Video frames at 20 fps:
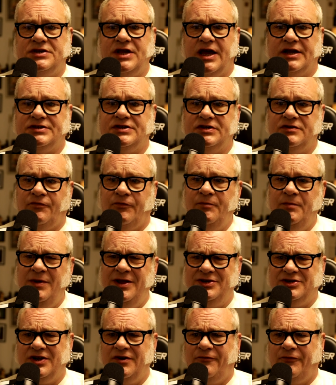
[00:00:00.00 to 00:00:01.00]
sex. It's
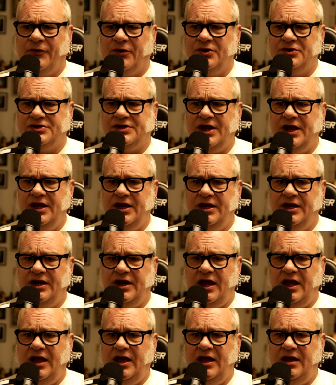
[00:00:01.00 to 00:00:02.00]
mentioned first
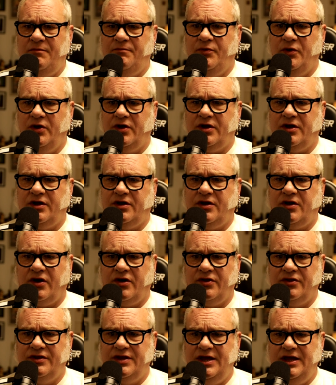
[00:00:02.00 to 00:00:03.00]
in a book
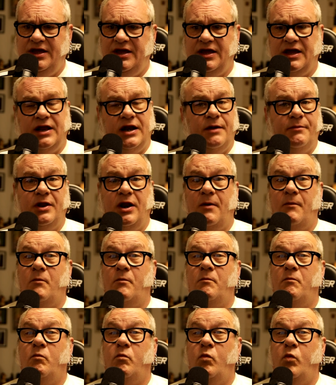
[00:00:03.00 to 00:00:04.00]
called the, and I'm going to
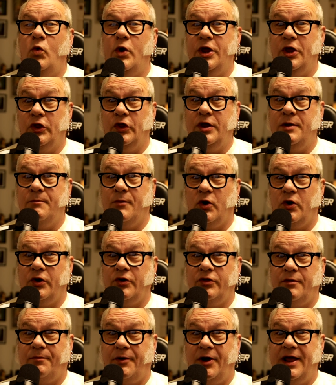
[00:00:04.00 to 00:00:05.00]
really murder
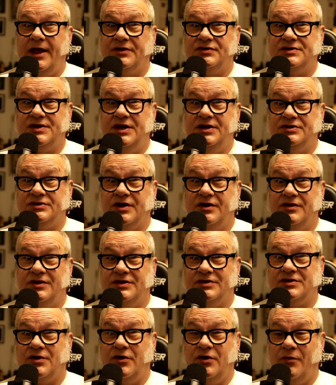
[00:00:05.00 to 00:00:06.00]
the pronunciation of
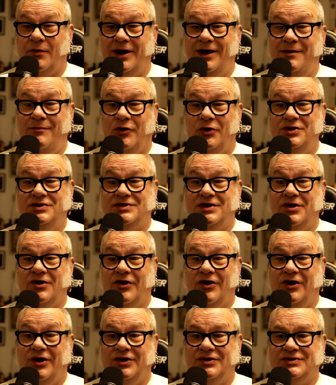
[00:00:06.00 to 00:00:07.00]
this. Are you ready, boys and
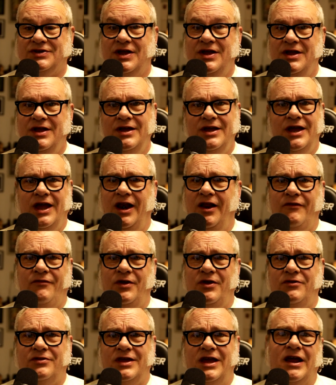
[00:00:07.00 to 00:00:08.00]
girls? And if
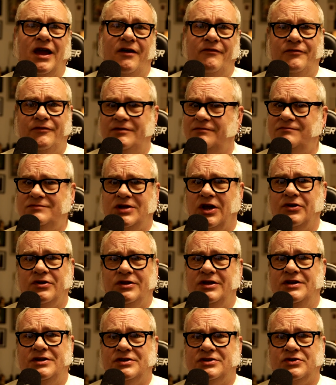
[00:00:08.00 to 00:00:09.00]
you think I've
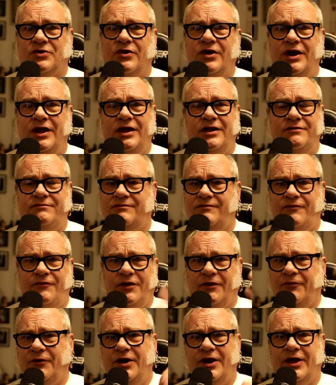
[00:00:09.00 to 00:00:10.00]
totally destroyed it,
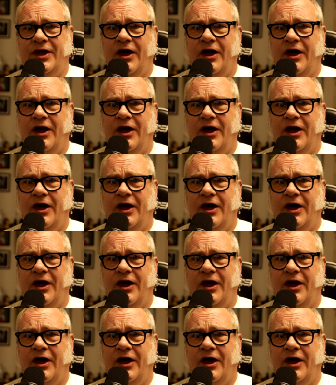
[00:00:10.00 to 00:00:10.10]
feel free to